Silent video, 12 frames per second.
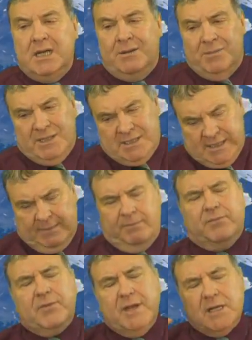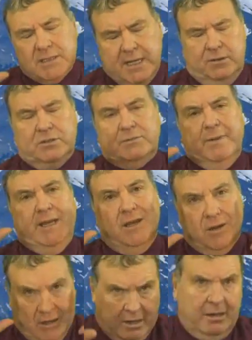But something tells me you
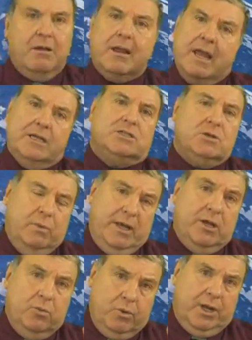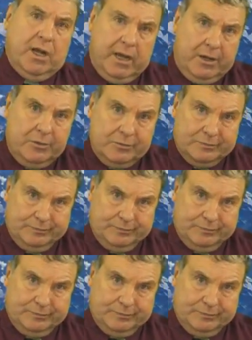can't get to where you want to go